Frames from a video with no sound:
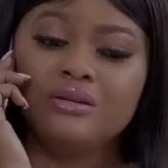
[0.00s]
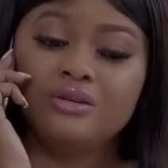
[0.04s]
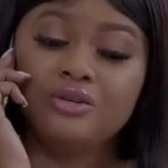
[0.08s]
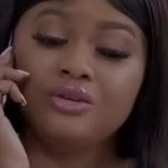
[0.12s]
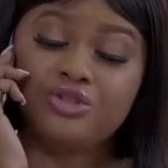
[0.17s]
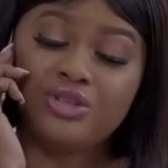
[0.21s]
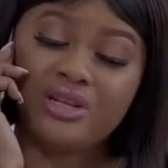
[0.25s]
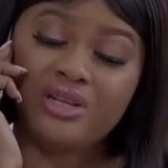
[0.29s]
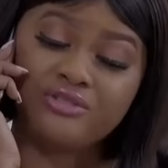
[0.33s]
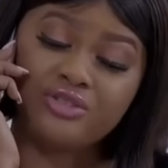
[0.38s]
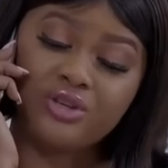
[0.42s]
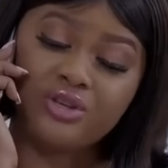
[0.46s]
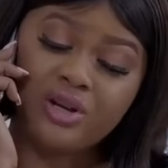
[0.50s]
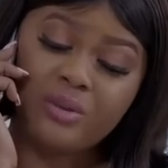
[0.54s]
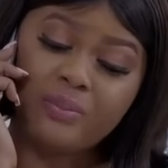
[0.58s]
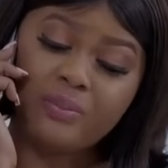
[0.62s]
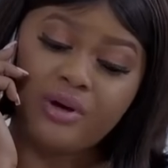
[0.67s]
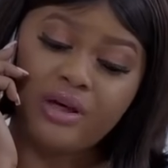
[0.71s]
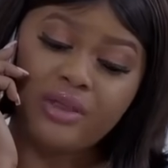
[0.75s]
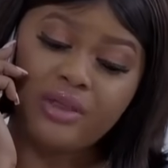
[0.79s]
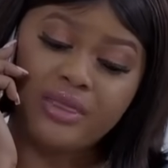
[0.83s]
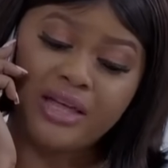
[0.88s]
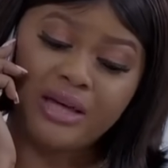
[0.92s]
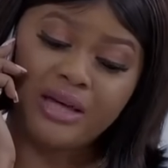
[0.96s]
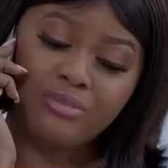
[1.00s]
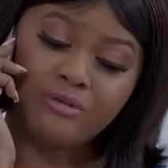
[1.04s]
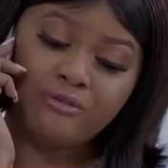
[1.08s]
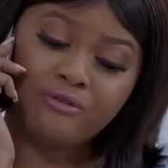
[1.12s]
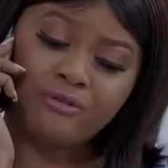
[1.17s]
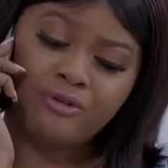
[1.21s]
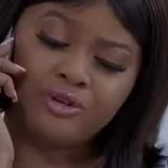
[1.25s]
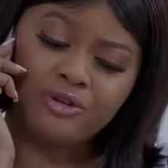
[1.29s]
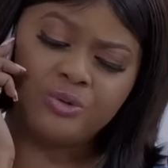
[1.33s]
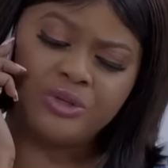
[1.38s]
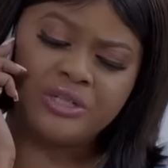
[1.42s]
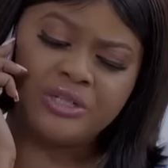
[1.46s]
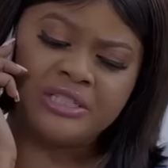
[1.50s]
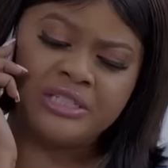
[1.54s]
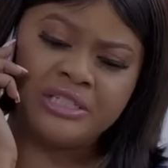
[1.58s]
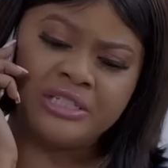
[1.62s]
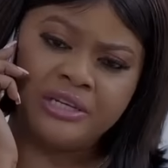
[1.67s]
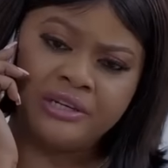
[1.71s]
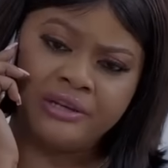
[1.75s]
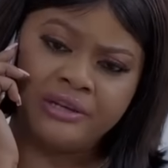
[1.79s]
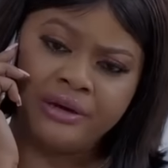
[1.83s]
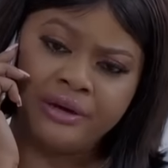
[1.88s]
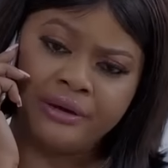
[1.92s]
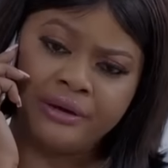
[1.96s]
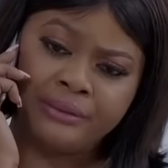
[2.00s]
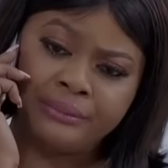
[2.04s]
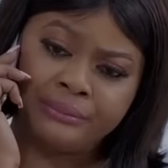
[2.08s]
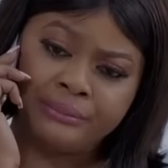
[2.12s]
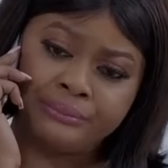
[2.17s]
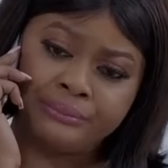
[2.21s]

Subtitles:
You should have thought about that before you were digging her.